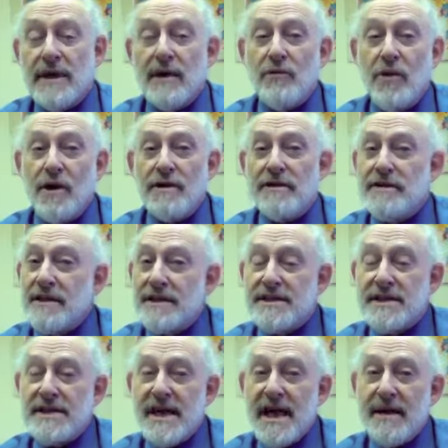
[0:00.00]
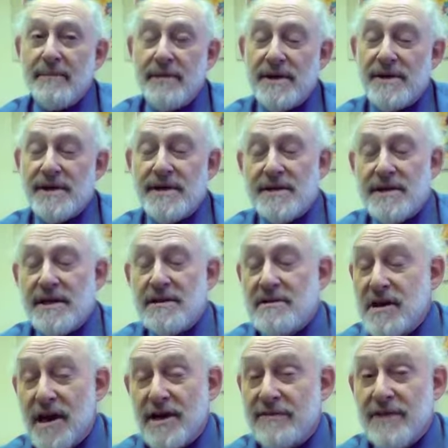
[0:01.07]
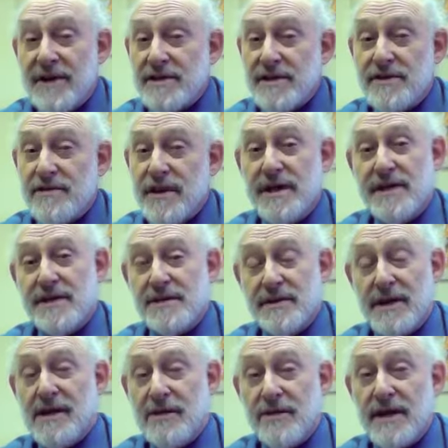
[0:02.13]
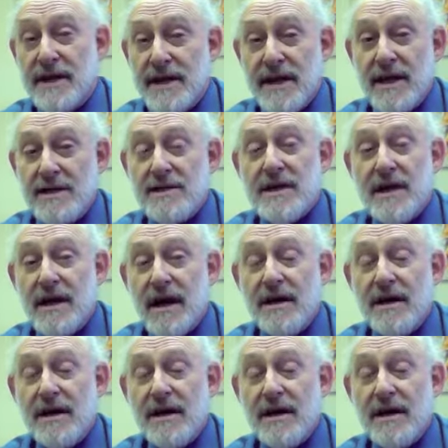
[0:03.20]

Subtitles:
Now, one of the things that's happened is that none of us are drinking, including kids,